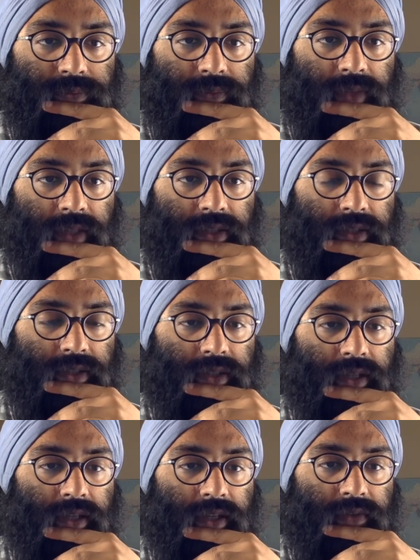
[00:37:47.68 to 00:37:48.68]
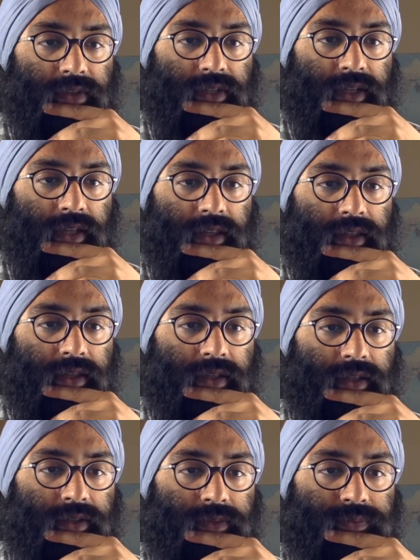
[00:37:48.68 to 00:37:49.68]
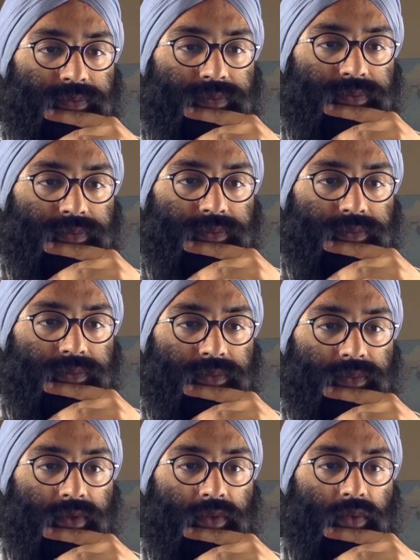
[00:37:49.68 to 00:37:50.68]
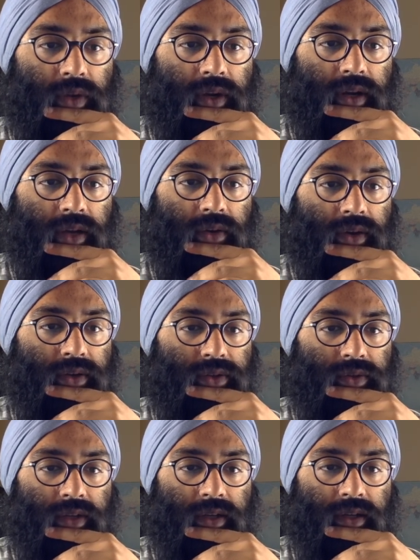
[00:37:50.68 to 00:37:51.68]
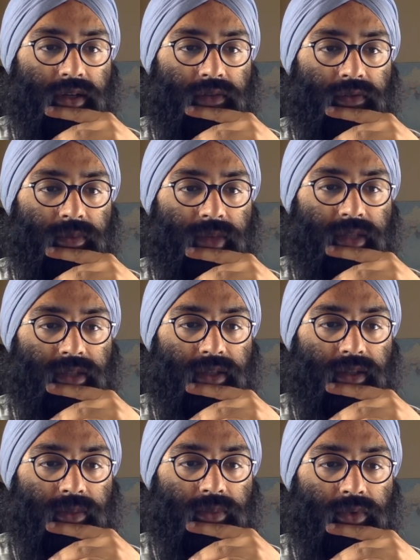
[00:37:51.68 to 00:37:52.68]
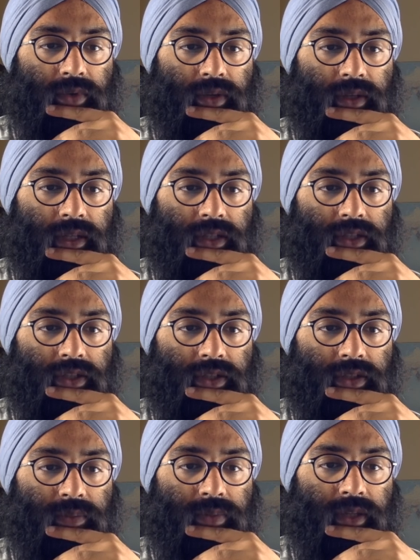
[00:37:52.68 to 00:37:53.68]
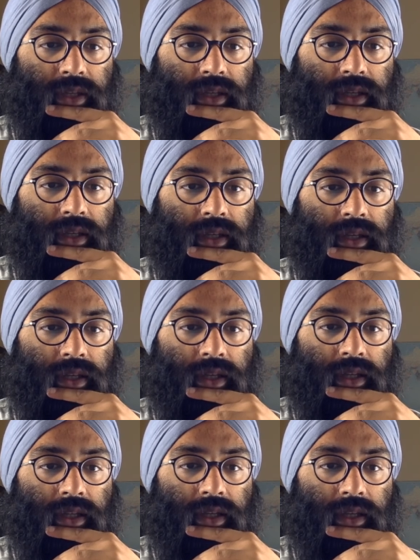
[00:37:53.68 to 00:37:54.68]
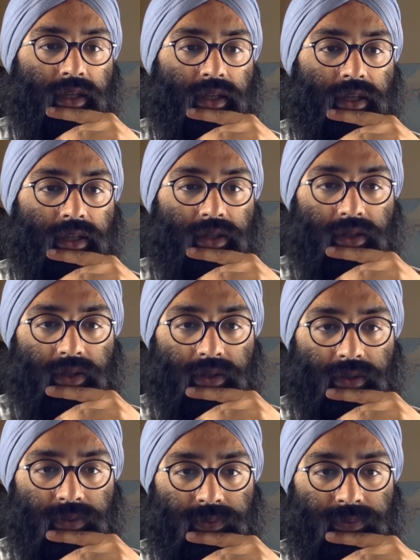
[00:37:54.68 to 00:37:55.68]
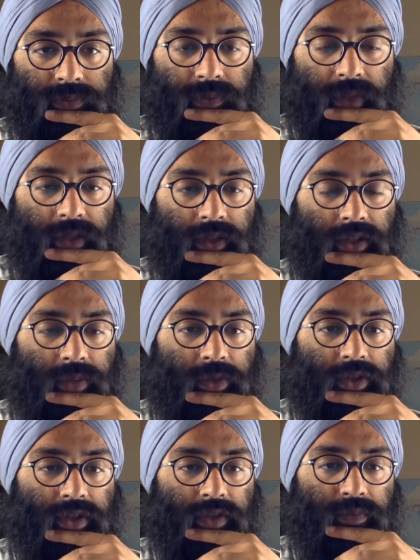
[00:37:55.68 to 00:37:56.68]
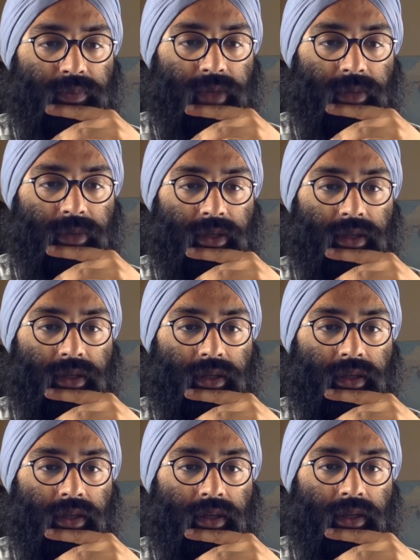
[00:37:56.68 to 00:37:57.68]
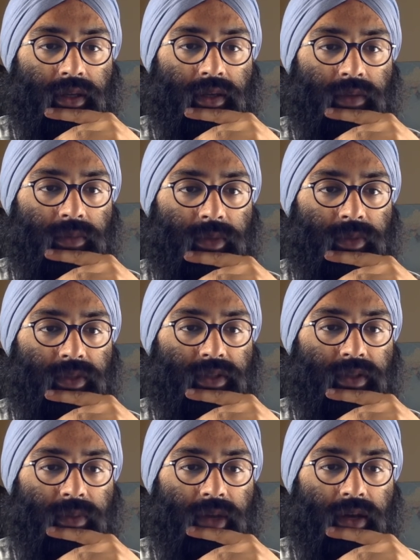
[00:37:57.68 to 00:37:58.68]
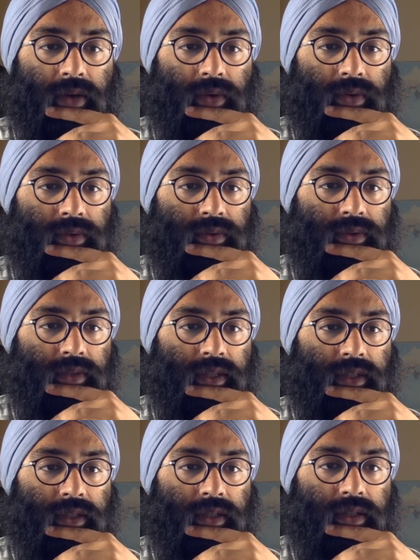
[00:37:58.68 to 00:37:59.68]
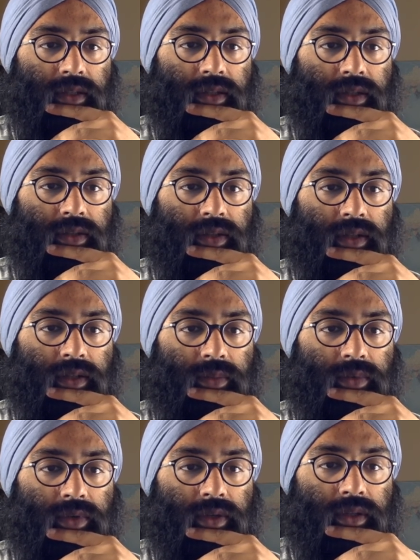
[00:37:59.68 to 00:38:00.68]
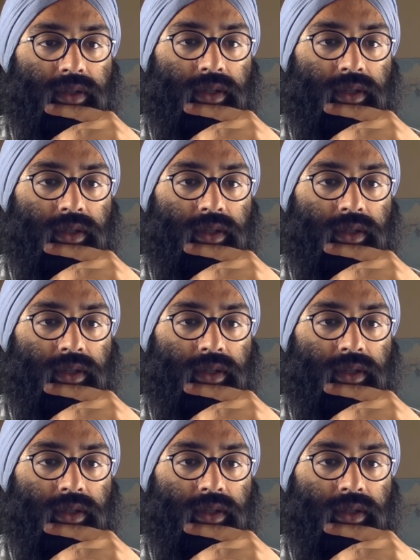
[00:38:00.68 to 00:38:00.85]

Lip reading: This does not give us anything. We are now also cut off from that side of the board. Let's just play the king here in anticipation of maybe somehow getting the king to the other side of the board.